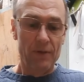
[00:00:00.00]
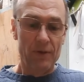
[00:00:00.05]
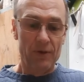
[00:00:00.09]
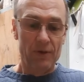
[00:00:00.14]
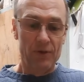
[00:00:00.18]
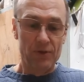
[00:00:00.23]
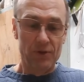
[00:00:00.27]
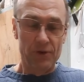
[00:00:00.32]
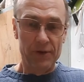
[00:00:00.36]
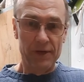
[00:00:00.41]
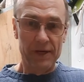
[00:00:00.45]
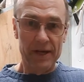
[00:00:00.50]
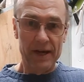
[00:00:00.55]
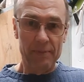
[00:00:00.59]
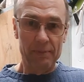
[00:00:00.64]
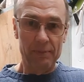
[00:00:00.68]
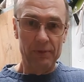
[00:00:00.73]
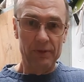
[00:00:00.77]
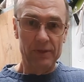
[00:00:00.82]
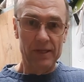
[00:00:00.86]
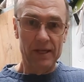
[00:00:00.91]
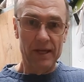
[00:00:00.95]
join a
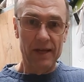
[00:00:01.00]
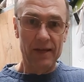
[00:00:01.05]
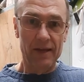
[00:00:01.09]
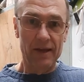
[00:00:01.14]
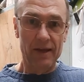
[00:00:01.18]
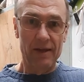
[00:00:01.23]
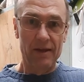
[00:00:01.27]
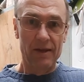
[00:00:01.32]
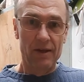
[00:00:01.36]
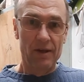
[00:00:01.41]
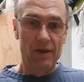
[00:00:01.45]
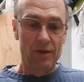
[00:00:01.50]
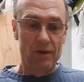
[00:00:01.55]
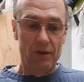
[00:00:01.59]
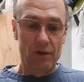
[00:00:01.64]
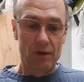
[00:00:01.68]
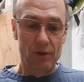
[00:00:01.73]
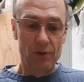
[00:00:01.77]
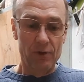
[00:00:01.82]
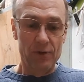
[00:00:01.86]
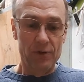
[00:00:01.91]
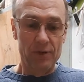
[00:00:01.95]
couple together,
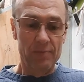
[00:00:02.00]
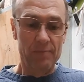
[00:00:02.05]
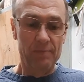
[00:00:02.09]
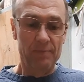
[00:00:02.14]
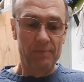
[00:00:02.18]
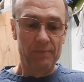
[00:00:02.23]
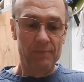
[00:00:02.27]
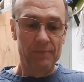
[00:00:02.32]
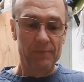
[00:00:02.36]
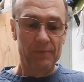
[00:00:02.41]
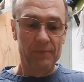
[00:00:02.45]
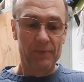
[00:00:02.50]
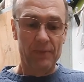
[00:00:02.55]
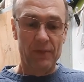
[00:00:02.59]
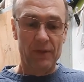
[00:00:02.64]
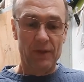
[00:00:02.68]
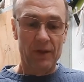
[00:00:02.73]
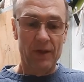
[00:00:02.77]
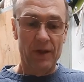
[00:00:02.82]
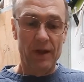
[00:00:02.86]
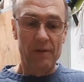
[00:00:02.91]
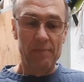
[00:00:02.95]
glue them
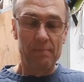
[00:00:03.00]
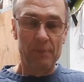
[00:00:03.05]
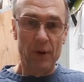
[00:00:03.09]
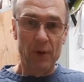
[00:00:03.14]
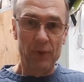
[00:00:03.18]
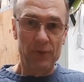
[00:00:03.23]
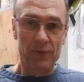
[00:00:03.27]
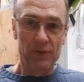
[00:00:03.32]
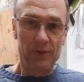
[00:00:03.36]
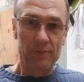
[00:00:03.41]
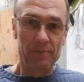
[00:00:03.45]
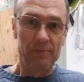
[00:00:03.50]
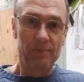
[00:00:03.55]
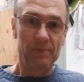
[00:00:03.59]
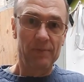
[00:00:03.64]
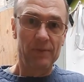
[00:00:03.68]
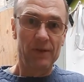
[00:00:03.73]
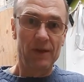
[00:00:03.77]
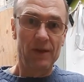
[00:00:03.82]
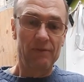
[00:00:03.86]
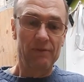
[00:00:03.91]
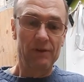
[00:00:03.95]
and bolt them.
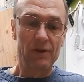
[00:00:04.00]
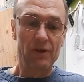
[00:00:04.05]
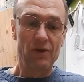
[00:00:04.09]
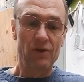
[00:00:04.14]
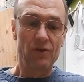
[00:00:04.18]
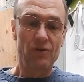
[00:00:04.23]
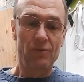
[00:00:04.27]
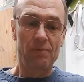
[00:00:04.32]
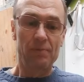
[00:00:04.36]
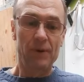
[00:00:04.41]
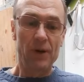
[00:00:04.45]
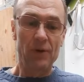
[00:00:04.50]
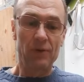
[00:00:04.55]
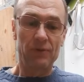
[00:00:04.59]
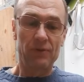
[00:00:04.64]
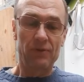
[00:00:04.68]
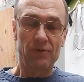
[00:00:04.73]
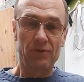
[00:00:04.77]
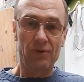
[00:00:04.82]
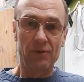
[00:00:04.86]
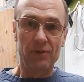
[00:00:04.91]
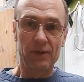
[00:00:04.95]
If you use a bolt
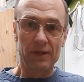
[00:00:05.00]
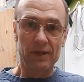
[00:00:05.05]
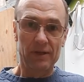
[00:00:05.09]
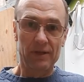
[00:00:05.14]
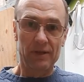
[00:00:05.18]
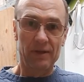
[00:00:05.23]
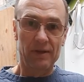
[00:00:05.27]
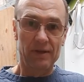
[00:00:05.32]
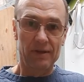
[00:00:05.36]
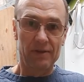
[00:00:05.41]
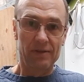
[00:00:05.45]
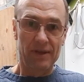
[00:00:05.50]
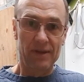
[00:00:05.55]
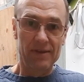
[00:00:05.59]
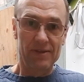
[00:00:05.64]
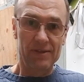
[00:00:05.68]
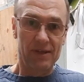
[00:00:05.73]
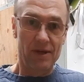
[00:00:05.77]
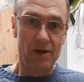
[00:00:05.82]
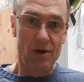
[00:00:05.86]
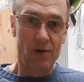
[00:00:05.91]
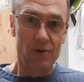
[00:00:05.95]
through it, it
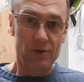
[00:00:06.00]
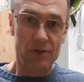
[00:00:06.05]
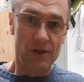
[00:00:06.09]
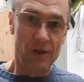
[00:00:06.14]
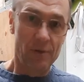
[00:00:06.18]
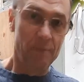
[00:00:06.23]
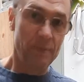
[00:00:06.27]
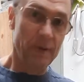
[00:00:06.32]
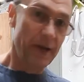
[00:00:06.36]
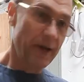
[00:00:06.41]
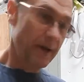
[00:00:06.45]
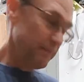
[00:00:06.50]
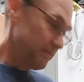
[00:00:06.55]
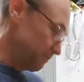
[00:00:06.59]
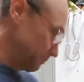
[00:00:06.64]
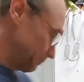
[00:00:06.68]
tends to hold a lot better.